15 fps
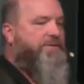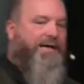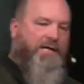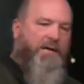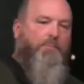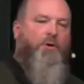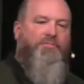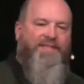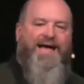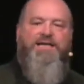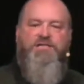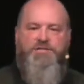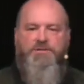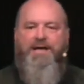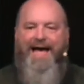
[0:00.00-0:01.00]
Now, come on, that
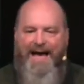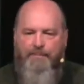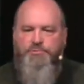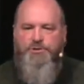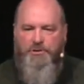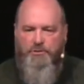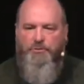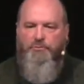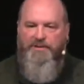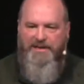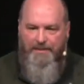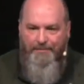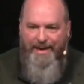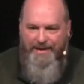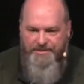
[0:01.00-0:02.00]
is absolutely
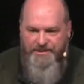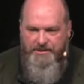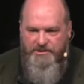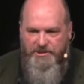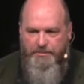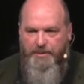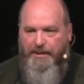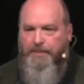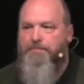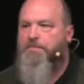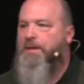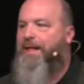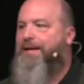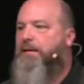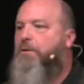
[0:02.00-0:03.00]
amazing to me.
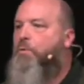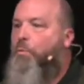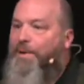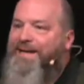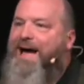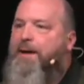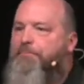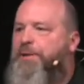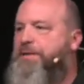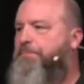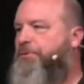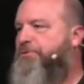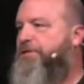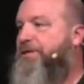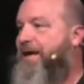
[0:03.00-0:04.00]
Like, we got
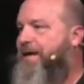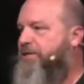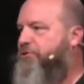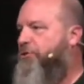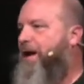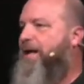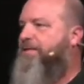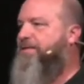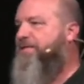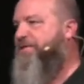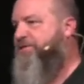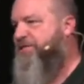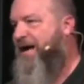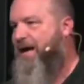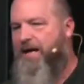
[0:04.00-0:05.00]
people today trying to
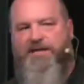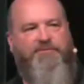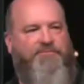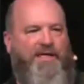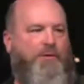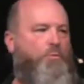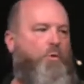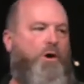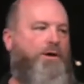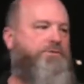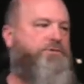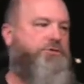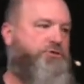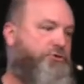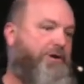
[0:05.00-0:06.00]
decide if they want
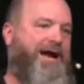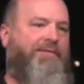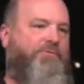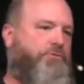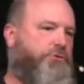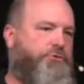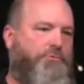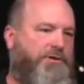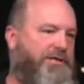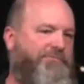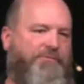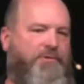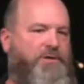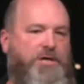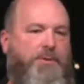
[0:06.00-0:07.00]
to travel to a
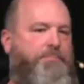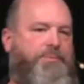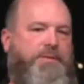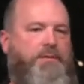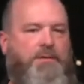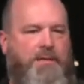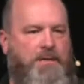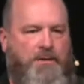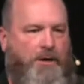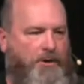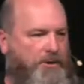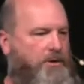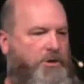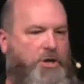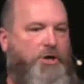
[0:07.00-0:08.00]
different company or
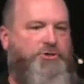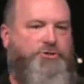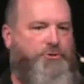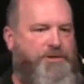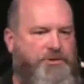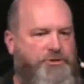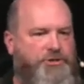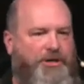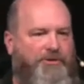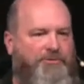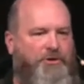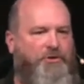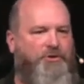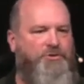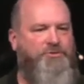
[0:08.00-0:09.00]
country to share the
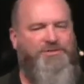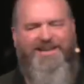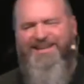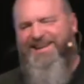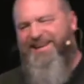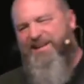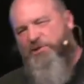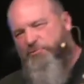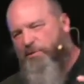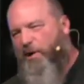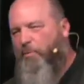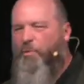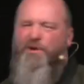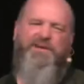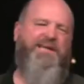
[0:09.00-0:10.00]
good news. Like, do I
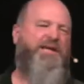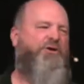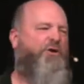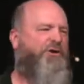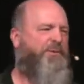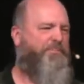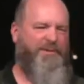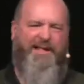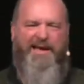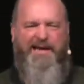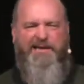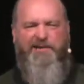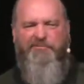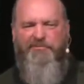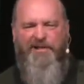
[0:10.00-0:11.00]
want to get on a plane
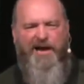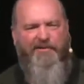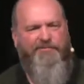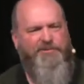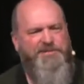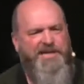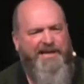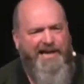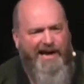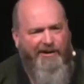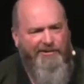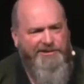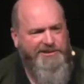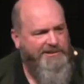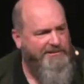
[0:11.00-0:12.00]
and fly for 10
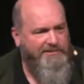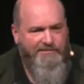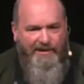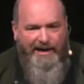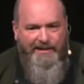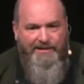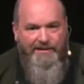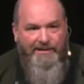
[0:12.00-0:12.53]
hours, right?